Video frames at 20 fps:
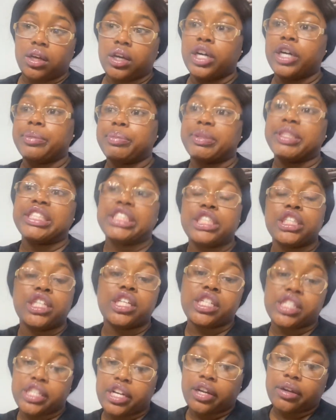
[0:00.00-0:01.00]
up until
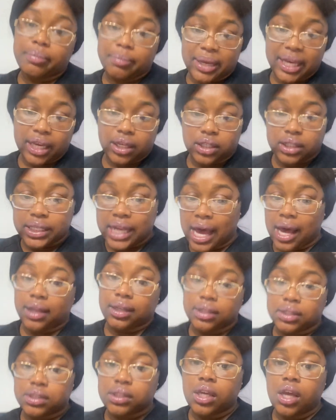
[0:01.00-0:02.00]
a certain amount of
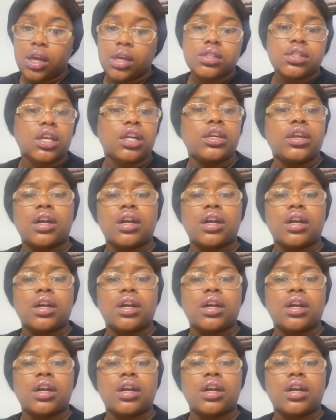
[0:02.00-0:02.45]
dollars. So your